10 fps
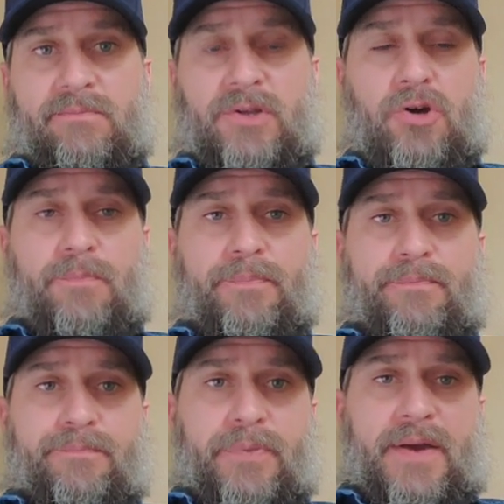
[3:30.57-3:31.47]
You don't
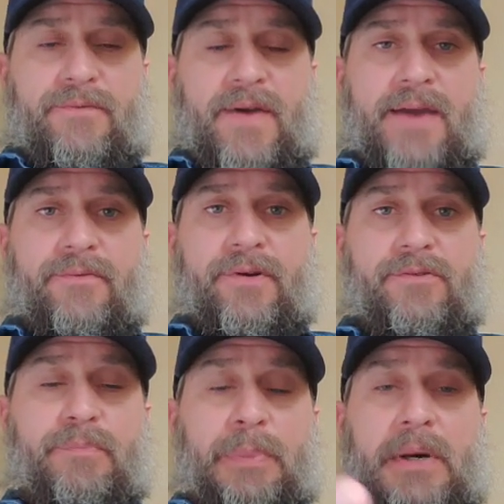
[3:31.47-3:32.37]
play
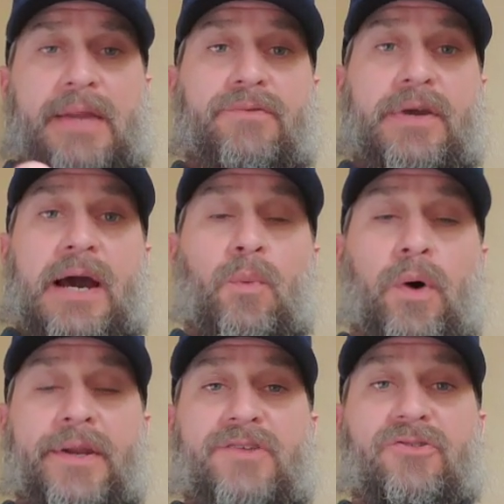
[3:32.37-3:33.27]
favorites, but if you got
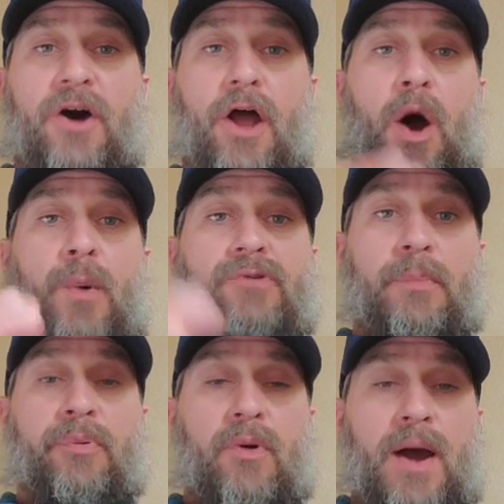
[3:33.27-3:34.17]
one that's not always a
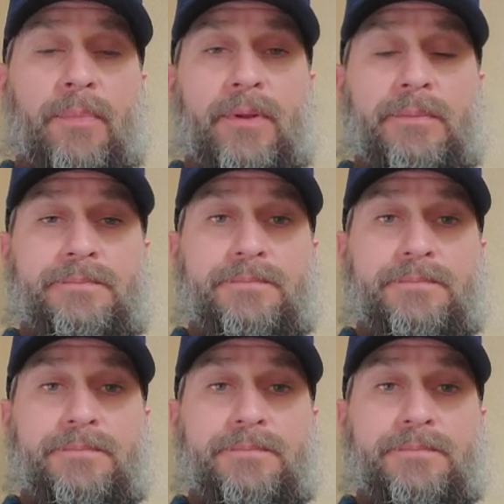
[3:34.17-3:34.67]
problem,